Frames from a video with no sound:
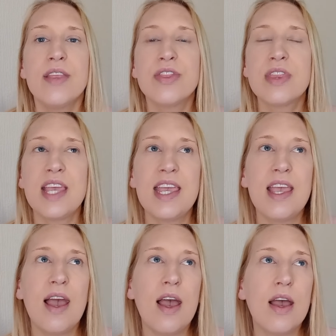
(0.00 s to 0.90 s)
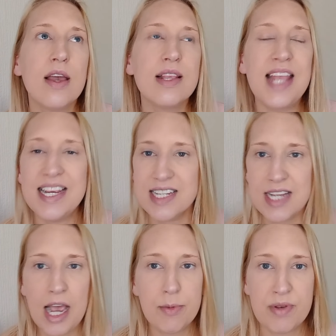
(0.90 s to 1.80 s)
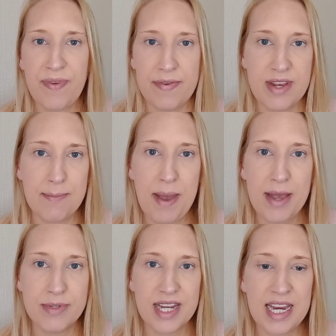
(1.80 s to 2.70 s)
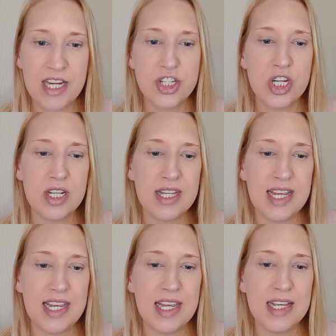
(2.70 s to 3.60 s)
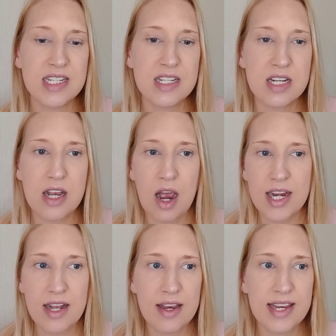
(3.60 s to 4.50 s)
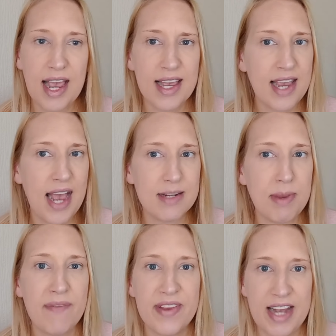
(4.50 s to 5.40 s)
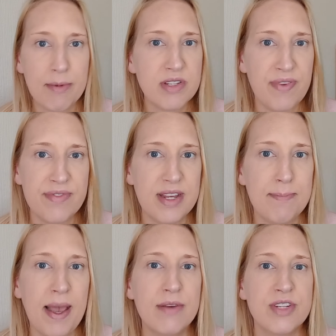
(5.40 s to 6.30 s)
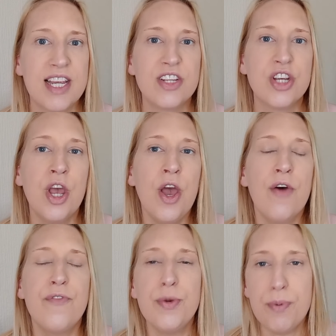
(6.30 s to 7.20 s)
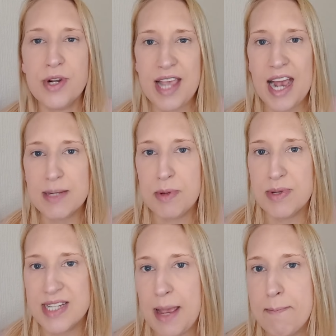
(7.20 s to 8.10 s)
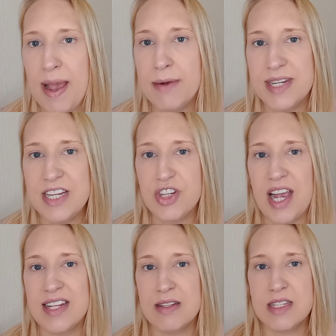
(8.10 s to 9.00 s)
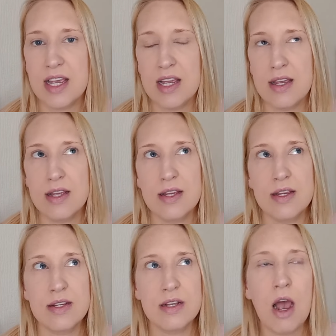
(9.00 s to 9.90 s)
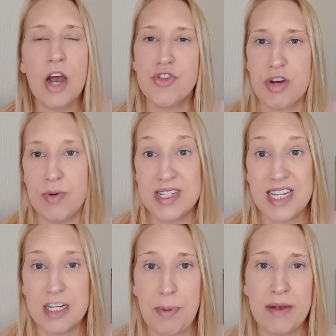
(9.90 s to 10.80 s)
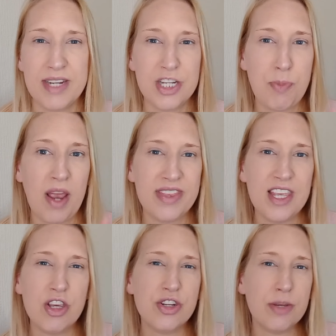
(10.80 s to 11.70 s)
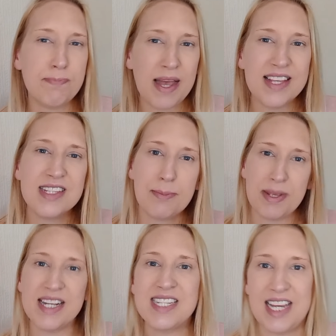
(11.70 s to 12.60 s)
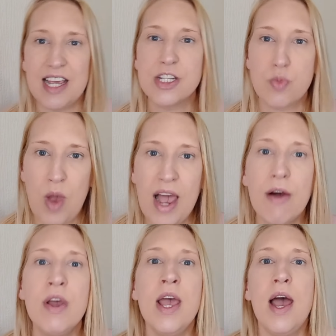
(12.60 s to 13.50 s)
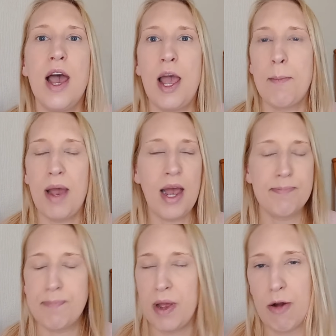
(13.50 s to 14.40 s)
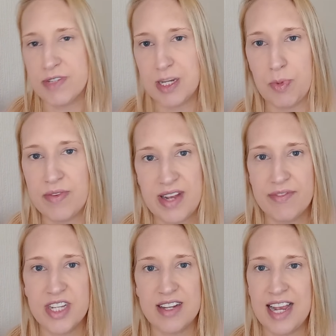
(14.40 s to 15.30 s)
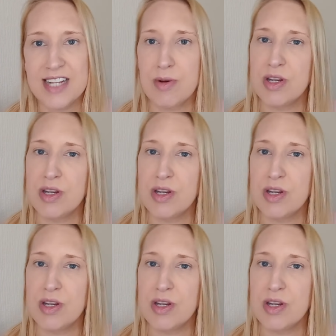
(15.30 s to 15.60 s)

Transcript: The laser tag was £15 each. The Skyline Gang Academy, I think that was £15 each. Football Academy was £10 each, and archery was £6 each, but I think you can do balance ability as well, but obviously we've never done that, so I